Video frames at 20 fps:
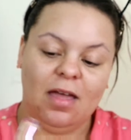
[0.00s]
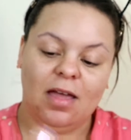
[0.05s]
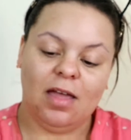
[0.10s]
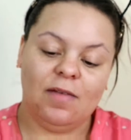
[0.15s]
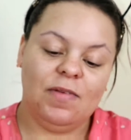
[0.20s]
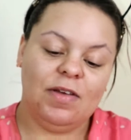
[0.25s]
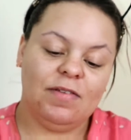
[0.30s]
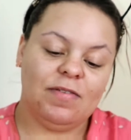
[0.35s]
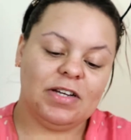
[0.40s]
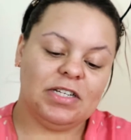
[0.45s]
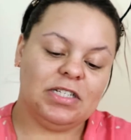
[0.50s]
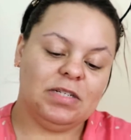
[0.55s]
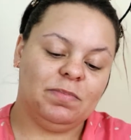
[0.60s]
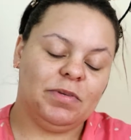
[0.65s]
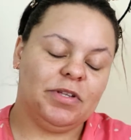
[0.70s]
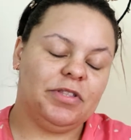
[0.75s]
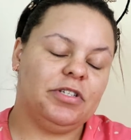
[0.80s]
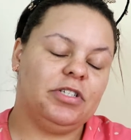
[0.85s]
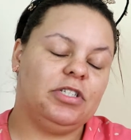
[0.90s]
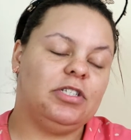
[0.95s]
I've never actually
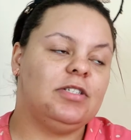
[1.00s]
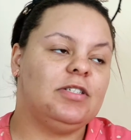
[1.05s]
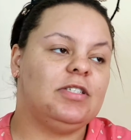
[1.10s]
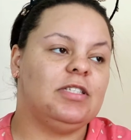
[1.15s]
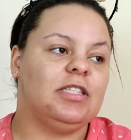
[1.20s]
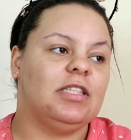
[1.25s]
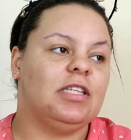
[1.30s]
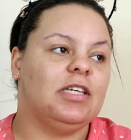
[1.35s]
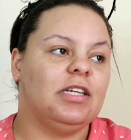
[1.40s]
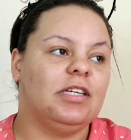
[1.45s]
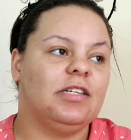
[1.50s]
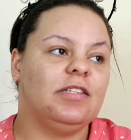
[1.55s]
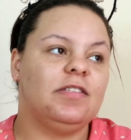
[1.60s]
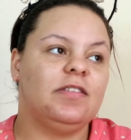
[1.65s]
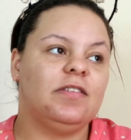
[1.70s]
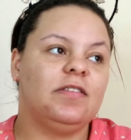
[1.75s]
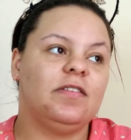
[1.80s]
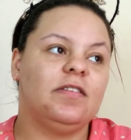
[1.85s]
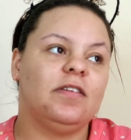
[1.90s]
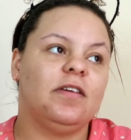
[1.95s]
bothered using
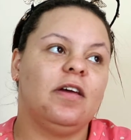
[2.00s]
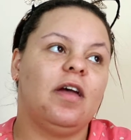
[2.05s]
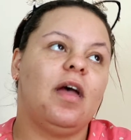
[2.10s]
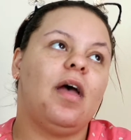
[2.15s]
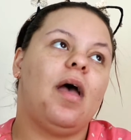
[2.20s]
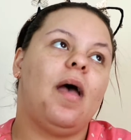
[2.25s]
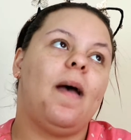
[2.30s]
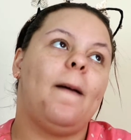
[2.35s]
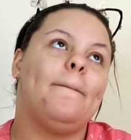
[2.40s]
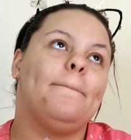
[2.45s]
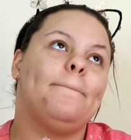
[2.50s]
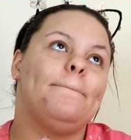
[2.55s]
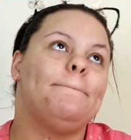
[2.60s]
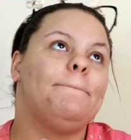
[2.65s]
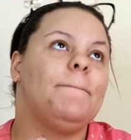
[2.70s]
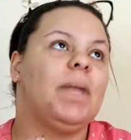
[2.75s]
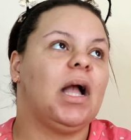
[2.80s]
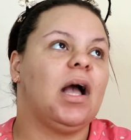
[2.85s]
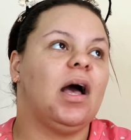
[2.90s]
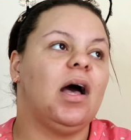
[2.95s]
this,
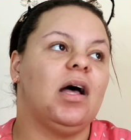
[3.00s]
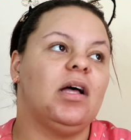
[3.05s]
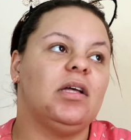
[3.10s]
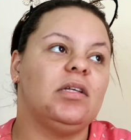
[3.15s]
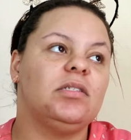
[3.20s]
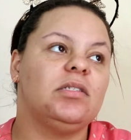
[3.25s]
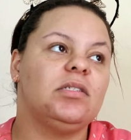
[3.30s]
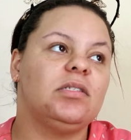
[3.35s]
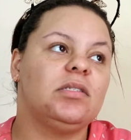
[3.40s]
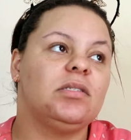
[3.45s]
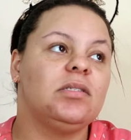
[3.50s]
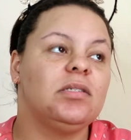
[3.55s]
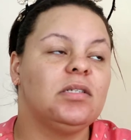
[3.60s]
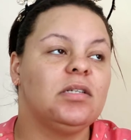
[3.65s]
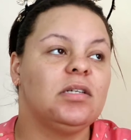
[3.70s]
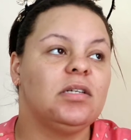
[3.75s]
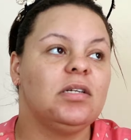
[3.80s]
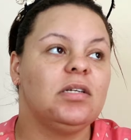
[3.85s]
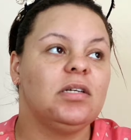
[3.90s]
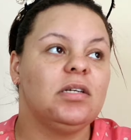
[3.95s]
because
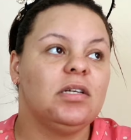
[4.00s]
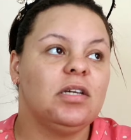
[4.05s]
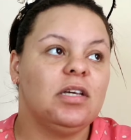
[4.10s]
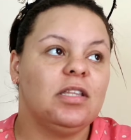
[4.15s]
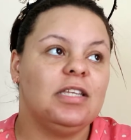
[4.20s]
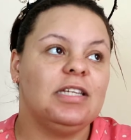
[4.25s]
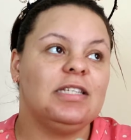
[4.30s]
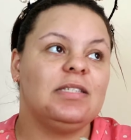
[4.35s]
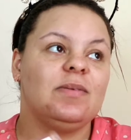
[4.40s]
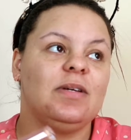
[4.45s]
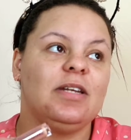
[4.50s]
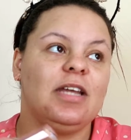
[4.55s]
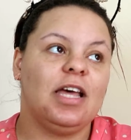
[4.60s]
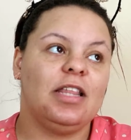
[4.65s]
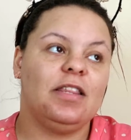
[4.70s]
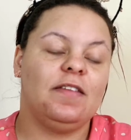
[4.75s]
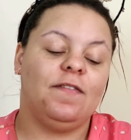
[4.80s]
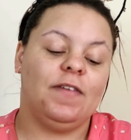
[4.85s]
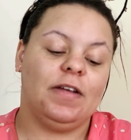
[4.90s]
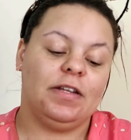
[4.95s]
this one
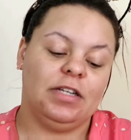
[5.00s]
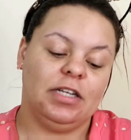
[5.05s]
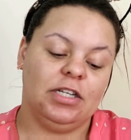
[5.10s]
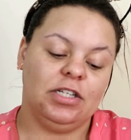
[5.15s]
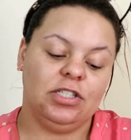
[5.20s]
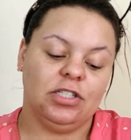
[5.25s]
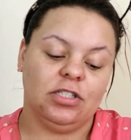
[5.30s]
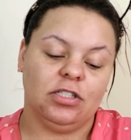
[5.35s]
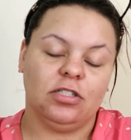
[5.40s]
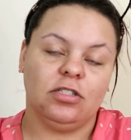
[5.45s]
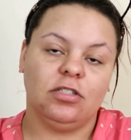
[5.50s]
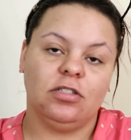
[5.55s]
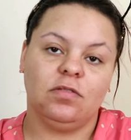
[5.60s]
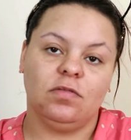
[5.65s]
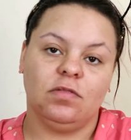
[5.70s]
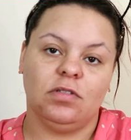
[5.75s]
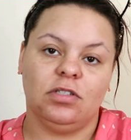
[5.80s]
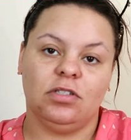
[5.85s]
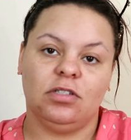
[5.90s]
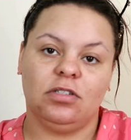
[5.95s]
and the foundation,
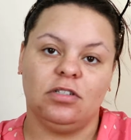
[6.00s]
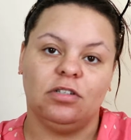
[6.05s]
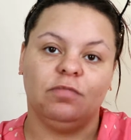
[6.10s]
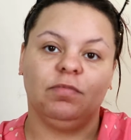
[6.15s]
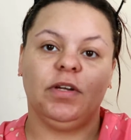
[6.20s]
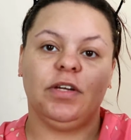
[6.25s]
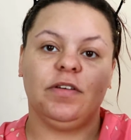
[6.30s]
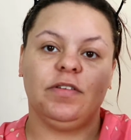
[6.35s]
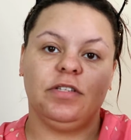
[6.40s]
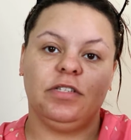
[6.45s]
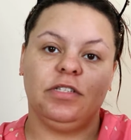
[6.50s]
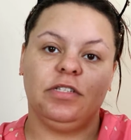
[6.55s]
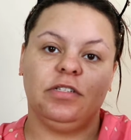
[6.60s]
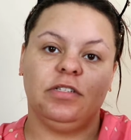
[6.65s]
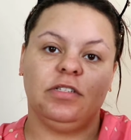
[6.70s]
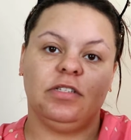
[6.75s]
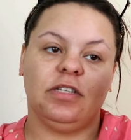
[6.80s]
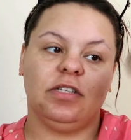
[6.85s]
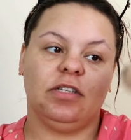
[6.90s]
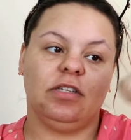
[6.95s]
which I'm going to
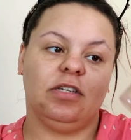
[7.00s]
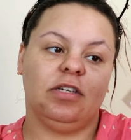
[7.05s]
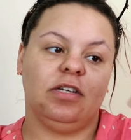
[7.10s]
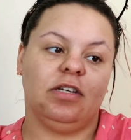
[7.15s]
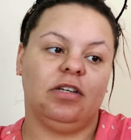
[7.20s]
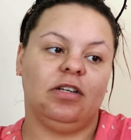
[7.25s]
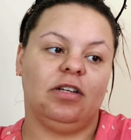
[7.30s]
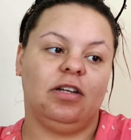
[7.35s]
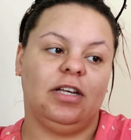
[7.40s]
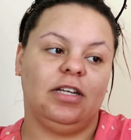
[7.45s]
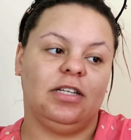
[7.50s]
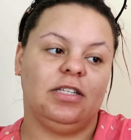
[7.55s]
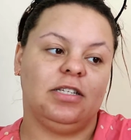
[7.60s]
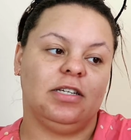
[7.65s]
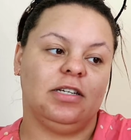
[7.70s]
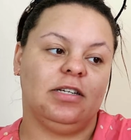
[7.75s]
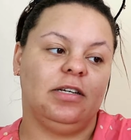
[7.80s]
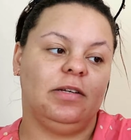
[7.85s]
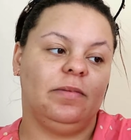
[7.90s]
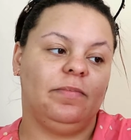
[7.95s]
use it
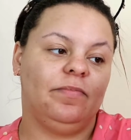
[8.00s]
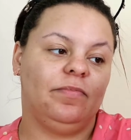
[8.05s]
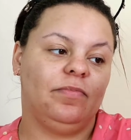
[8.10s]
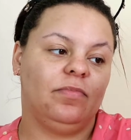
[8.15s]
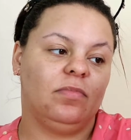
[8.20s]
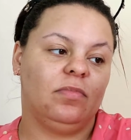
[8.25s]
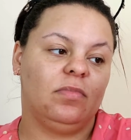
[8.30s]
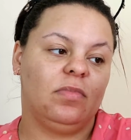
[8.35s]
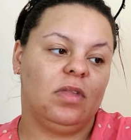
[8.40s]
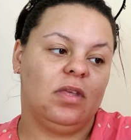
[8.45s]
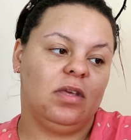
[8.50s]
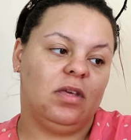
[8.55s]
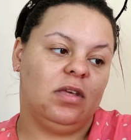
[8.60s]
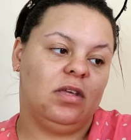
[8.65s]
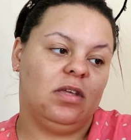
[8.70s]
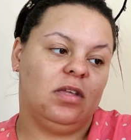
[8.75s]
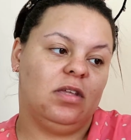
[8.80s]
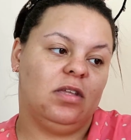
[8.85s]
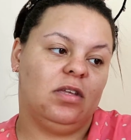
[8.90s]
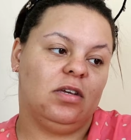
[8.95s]
later,
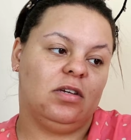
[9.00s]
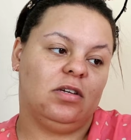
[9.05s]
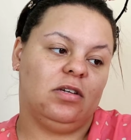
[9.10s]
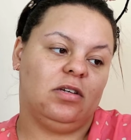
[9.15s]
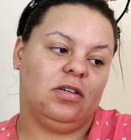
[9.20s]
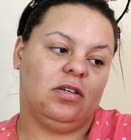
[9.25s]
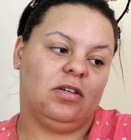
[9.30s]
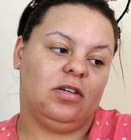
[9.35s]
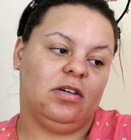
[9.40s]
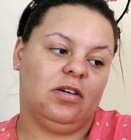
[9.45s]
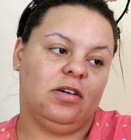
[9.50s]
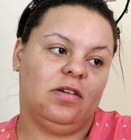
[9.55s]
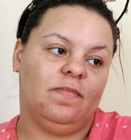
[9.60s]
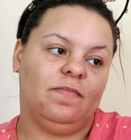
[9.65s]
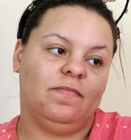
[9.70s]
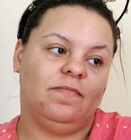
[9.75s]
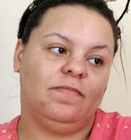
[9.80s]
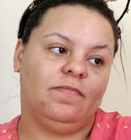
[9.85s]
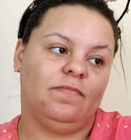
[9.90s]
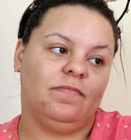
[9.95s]

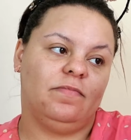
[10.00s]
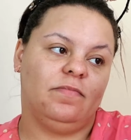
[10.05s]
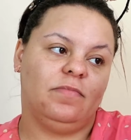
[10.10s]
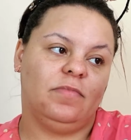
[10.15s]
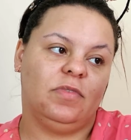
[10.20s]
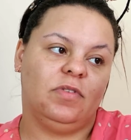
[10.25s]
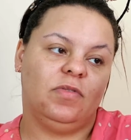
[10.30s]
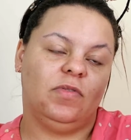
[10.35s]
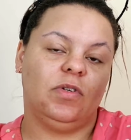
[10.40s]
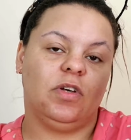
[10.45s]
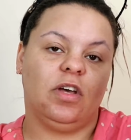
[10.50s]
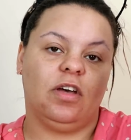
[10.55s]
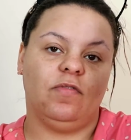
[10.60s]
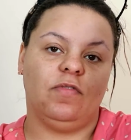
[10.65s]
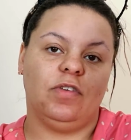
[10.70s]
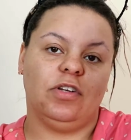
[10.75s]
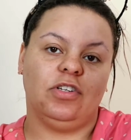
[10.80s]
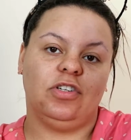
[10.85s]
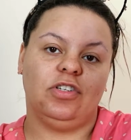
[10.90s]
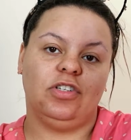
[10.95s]
it's full
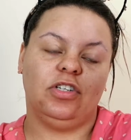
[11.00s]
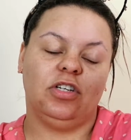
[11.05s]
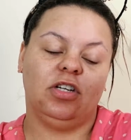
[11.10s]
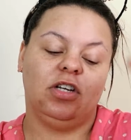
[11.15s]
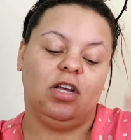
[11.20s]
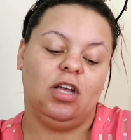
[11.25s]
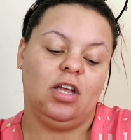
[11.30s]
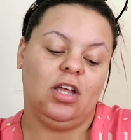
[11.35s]
coverage.